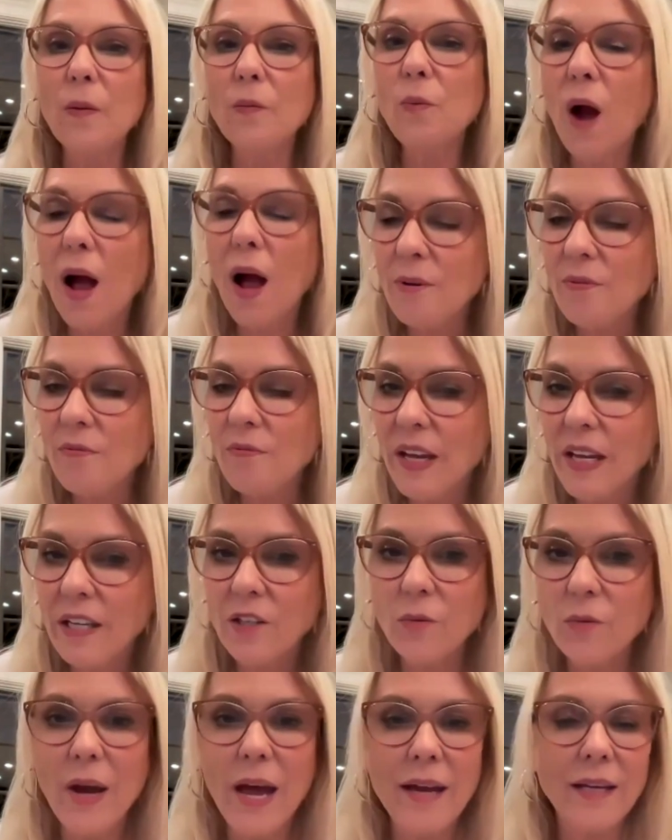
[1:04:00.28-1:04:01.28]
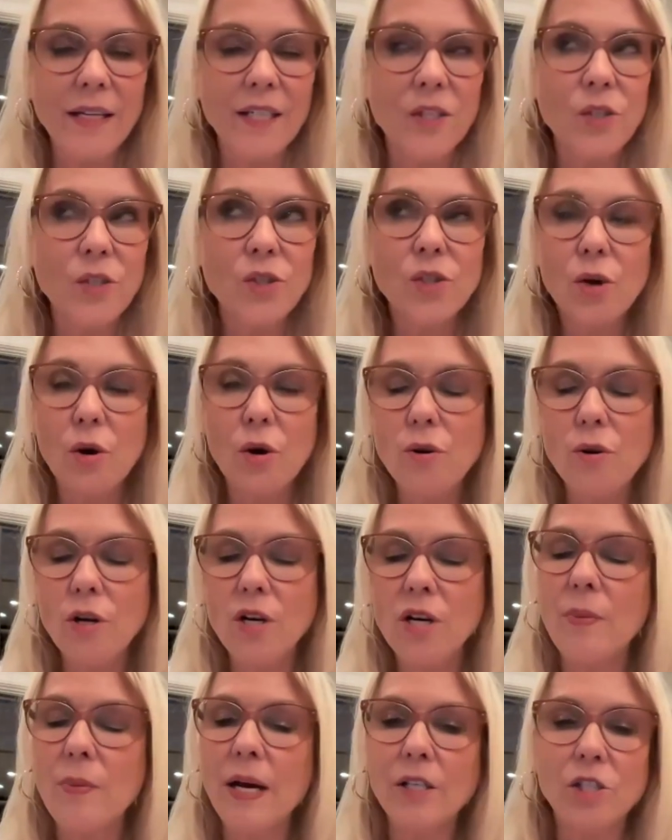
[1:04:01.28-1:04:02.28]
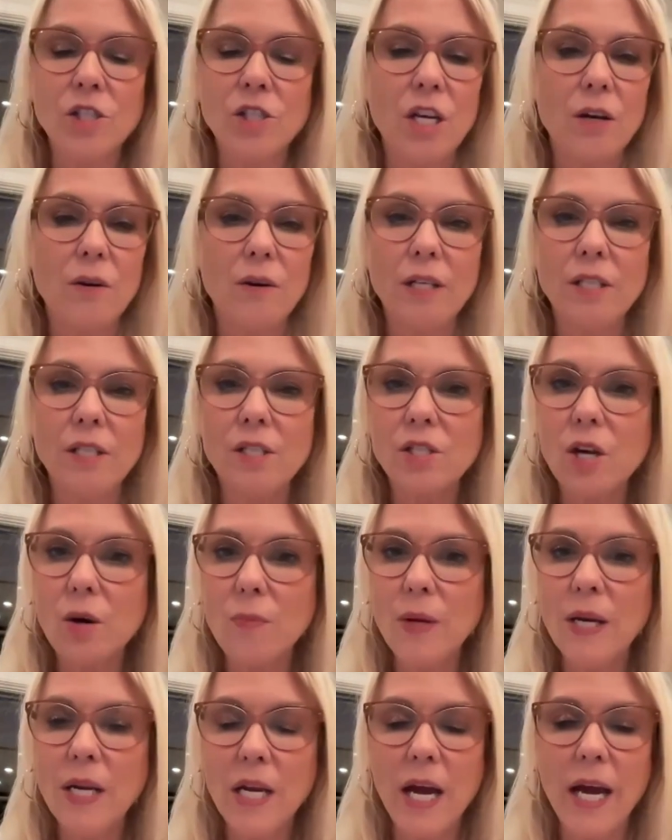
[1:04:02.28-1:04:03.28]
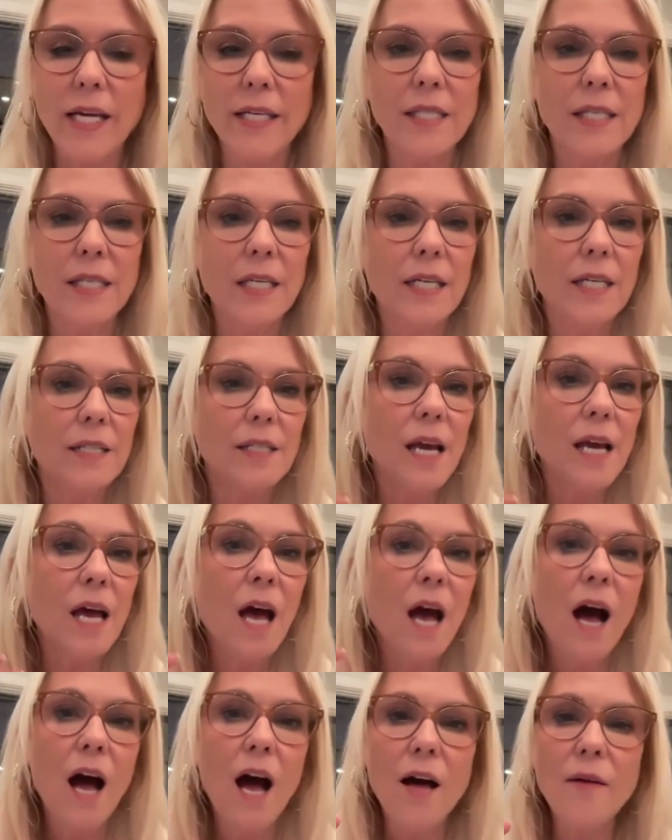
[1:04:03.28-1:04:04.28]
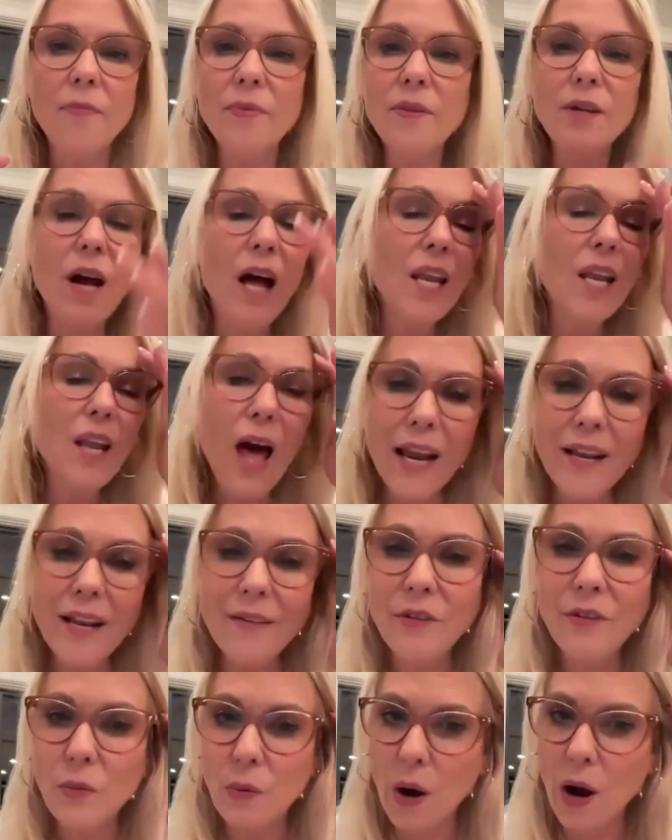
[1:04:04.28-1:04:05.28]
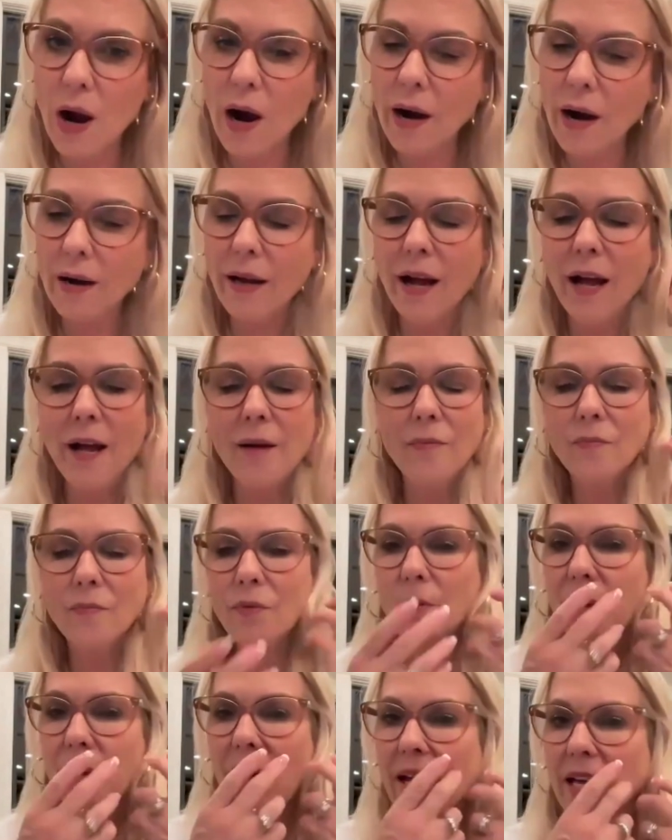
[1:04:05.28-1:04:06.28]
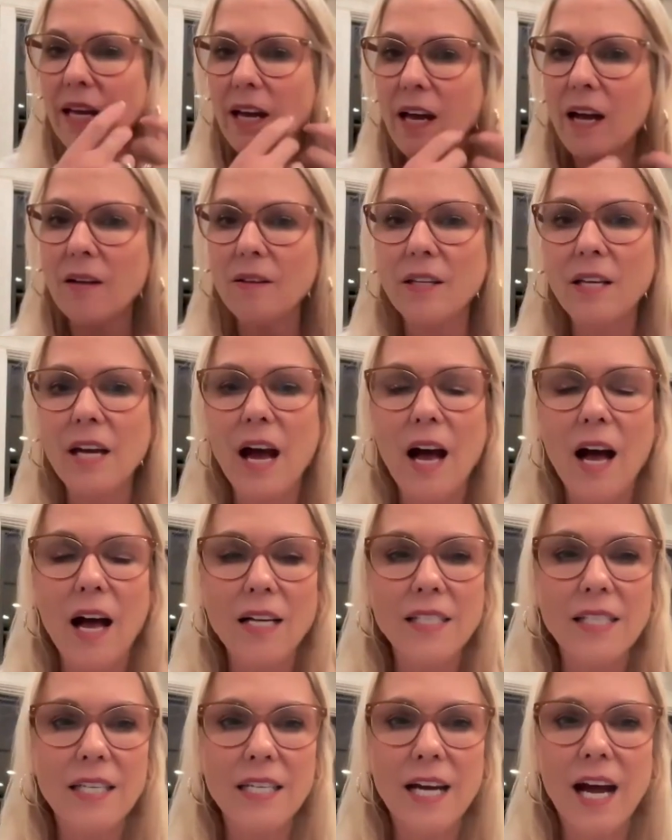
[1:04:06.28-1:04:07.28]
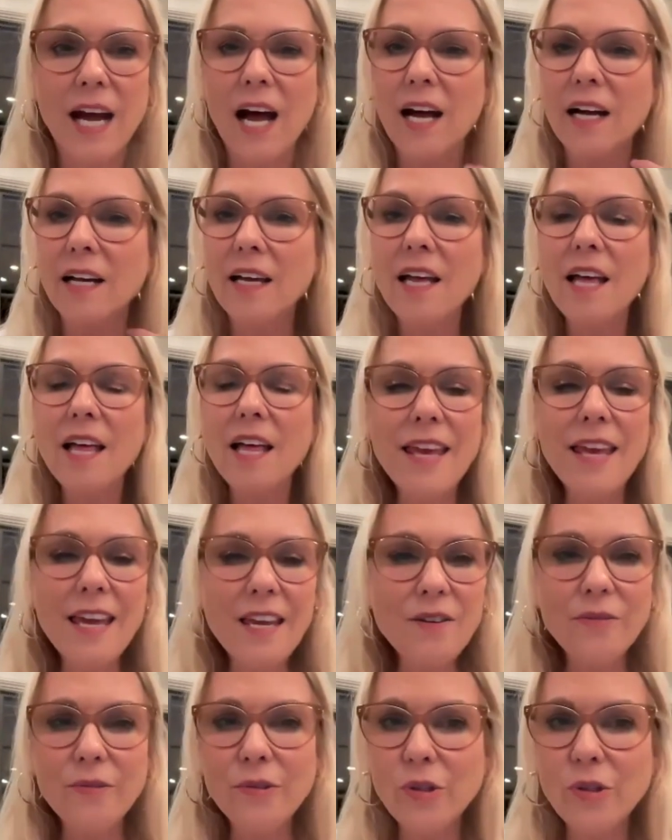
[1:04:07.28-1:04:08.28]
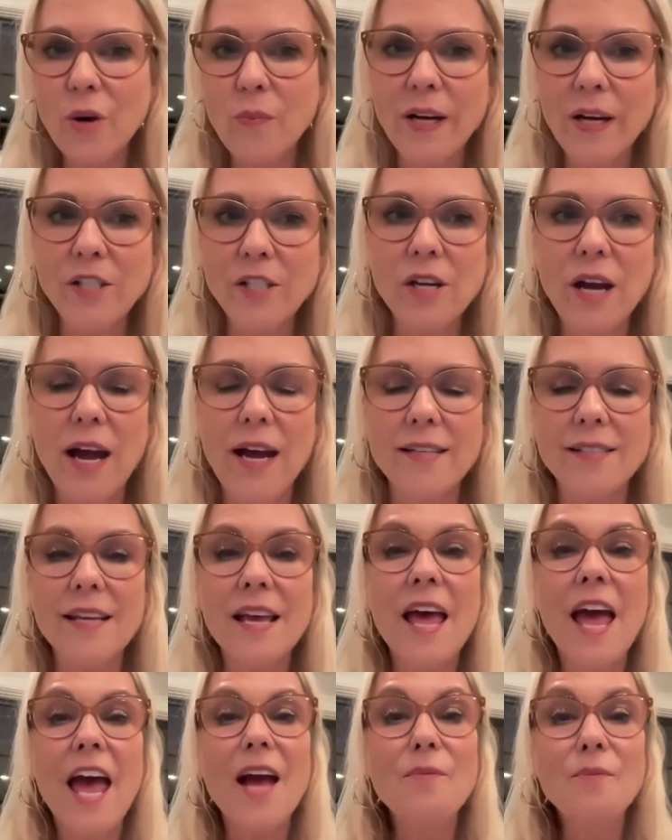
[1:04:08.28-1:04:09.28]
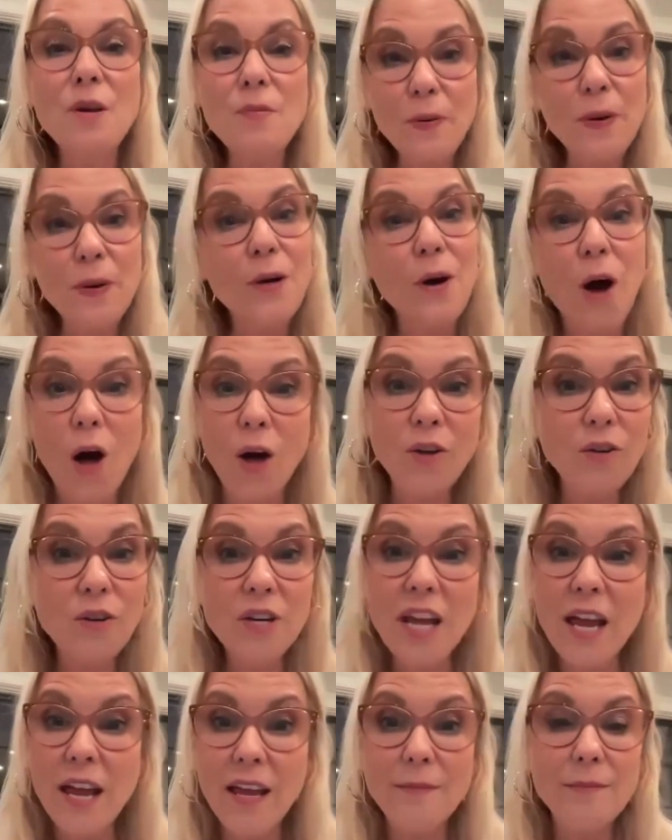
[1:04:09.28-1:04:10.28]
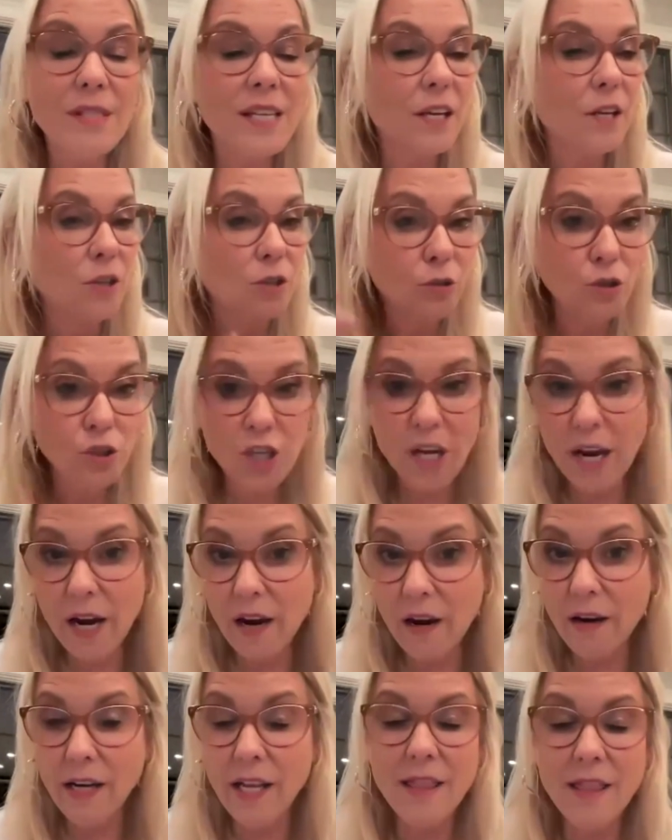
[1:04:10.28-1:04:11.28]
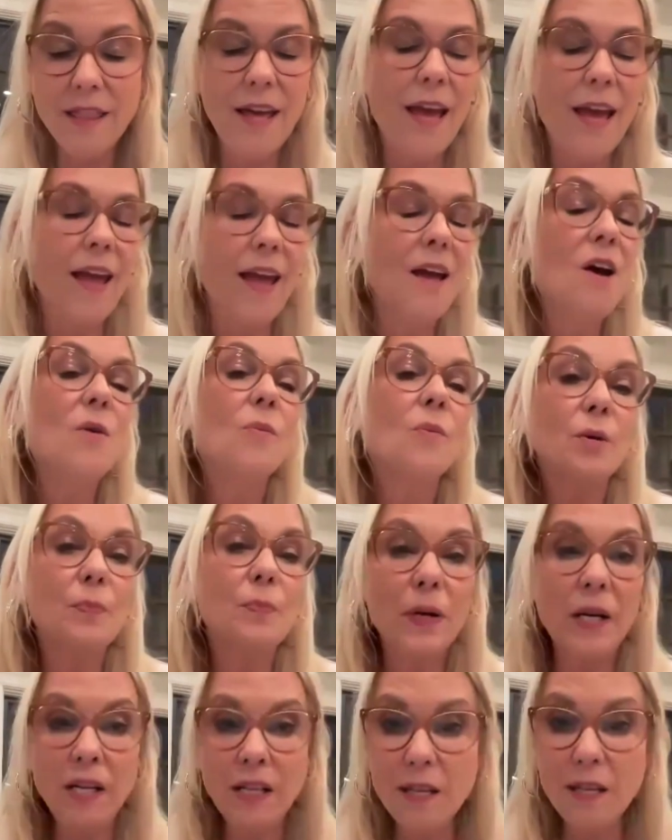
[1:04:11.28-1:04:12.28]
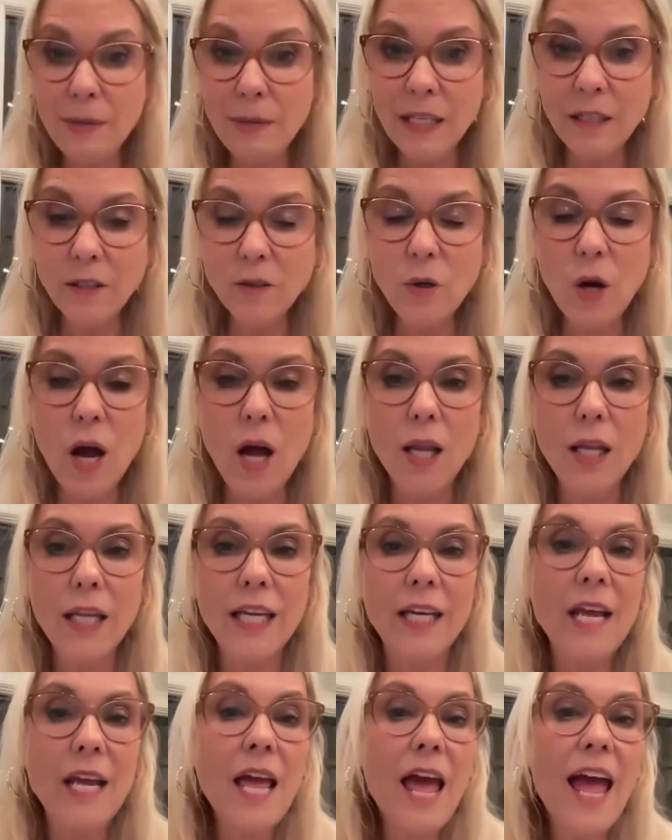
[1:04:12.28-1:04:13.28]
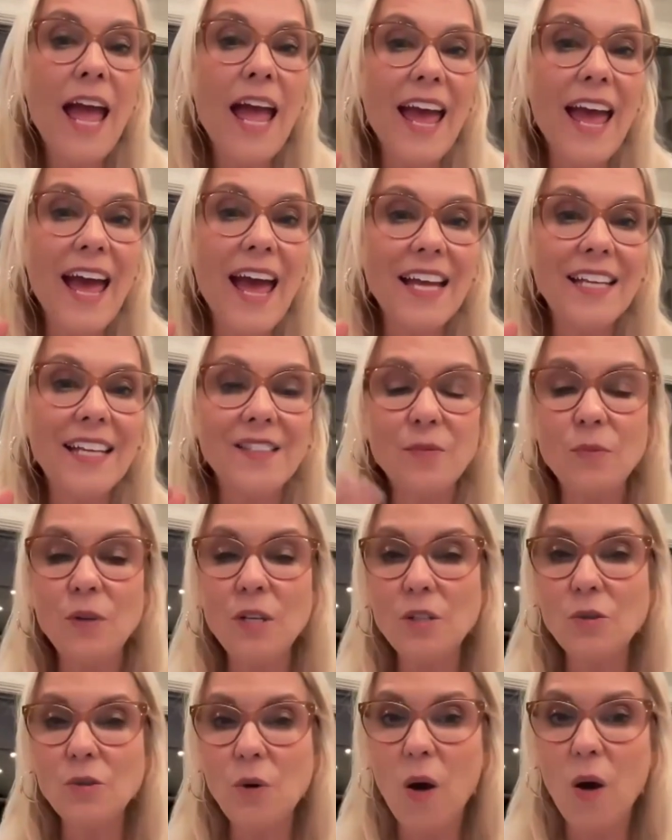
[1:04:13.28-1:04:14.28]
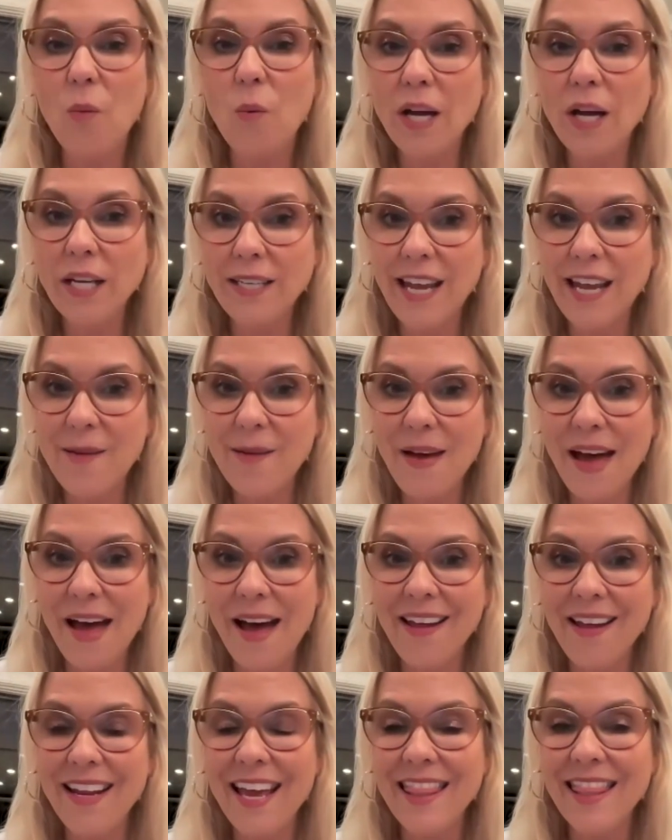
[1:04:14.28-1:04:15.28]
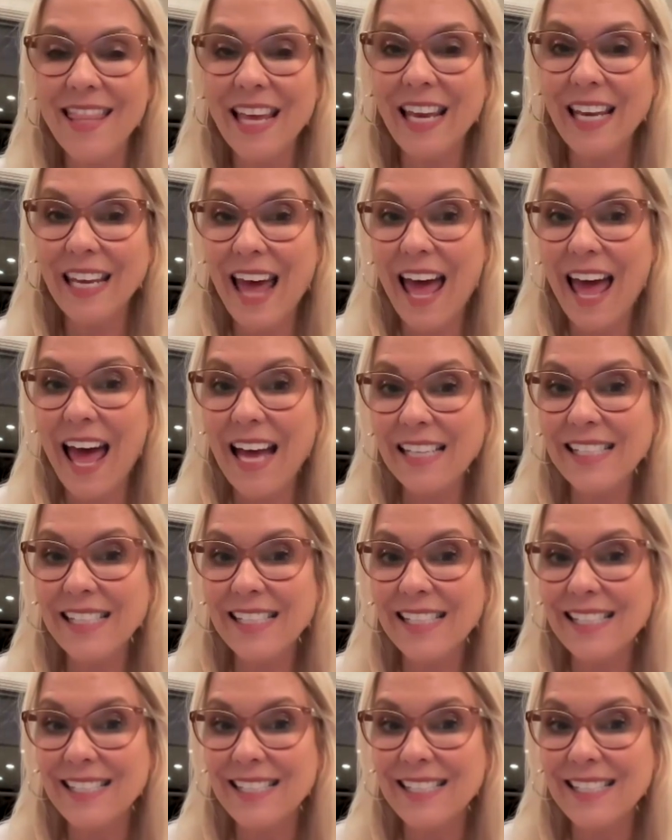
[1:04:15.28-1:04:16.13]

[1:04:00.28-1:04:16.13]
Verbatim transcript: Robin Vanderwagen is so good about sharing so many ideas. Uh, a lot of you are. Uh, Rebecca DeYoung, thank you so much, guys. And we put all your names that you share, anything, we're putting them in the drawing and we draw one name out at the last